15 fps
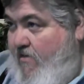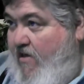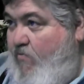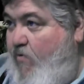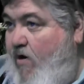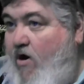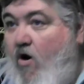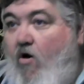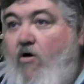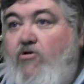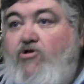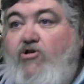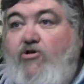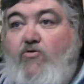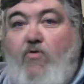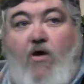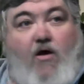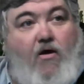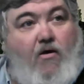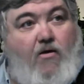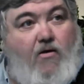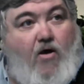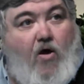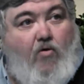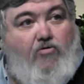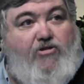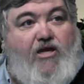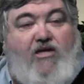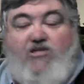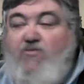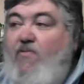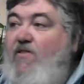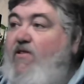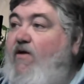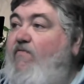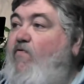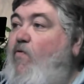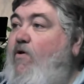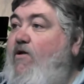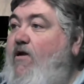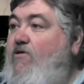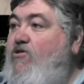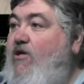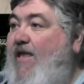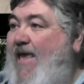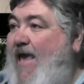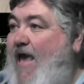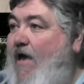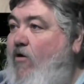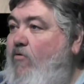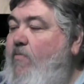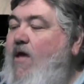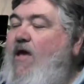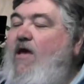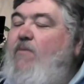in regard to Old Testament, therefore it doesn't count.